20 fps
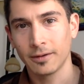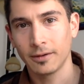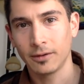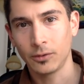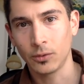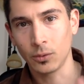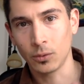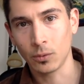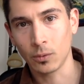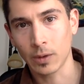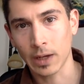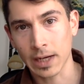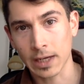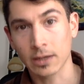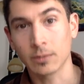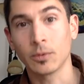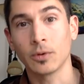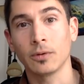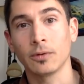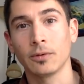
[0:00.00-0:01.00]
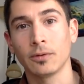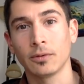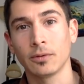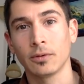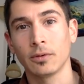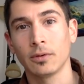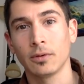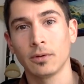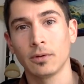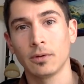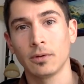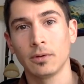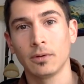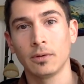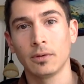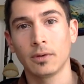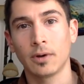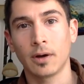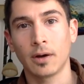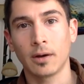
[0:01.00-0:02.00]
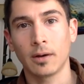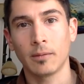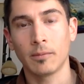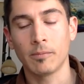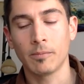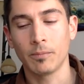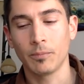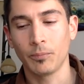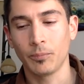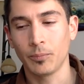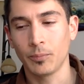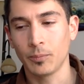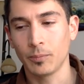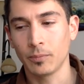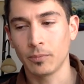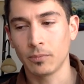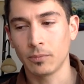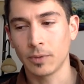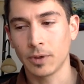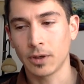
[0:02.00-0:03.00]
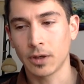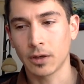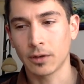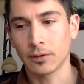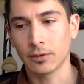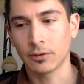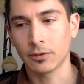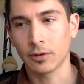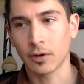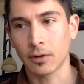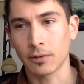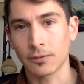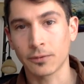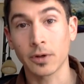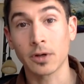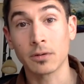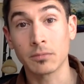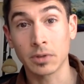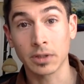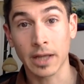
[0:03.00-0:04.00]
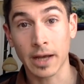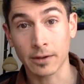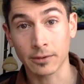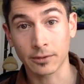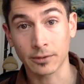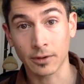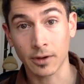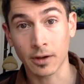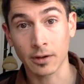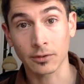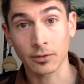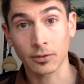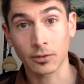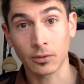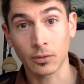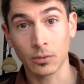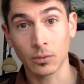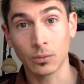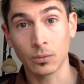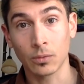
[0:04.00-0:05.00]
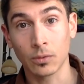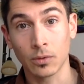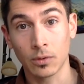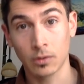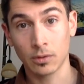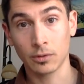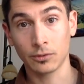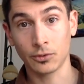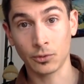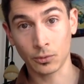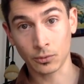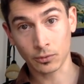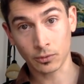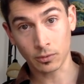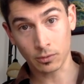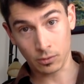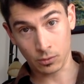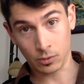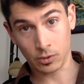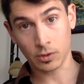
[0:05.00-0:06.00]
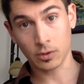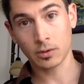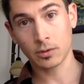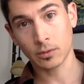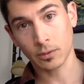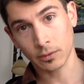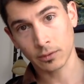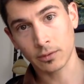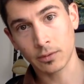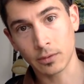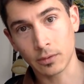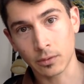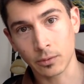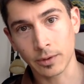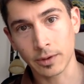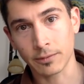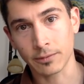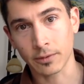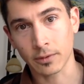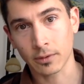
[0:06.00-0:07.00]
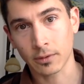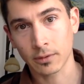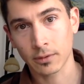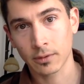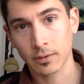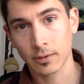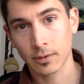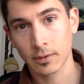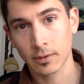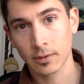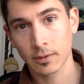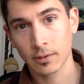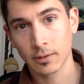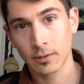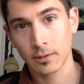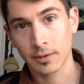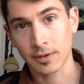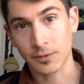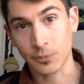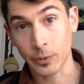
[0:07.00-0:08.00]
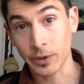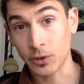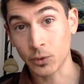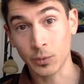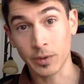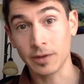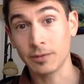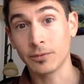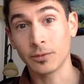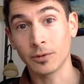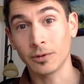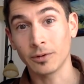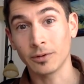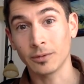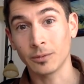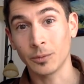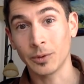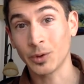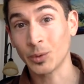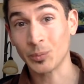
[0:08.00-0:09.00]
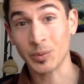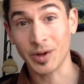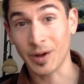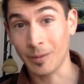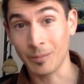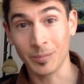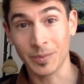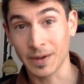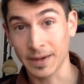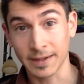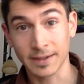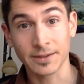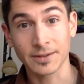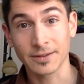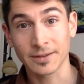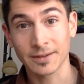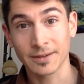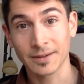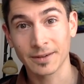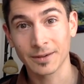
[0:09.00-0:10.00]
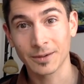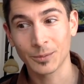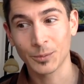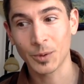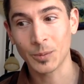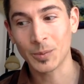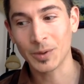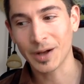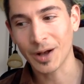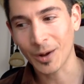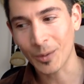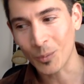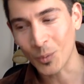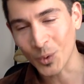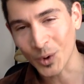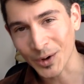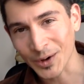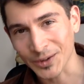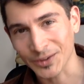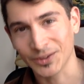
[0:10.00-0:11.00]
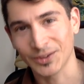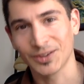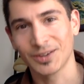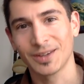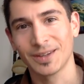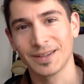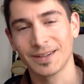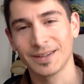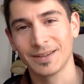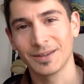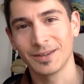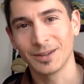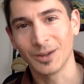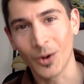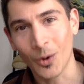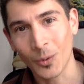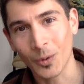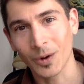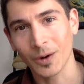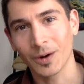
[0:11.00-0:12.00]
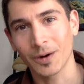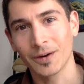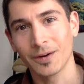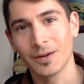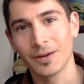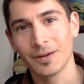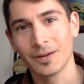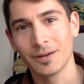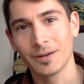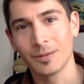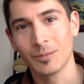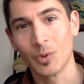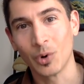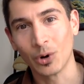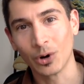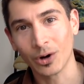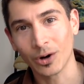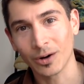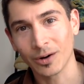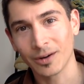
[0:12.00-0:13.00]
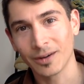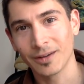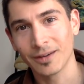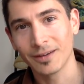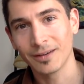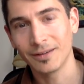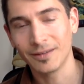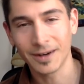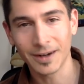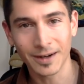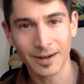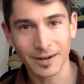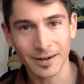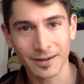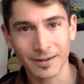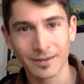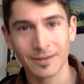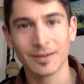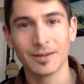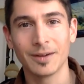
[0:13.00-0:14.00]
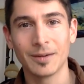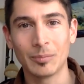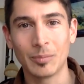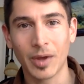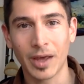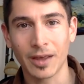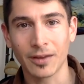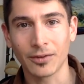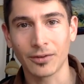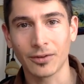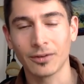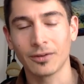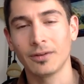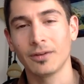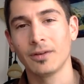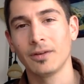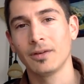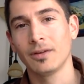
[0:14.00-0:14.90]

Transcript: to animals, um, because our freedom allows us to choose to do good or to do evil. And if we do evil, we don't become pigs. We become worse, lower, more uh, base,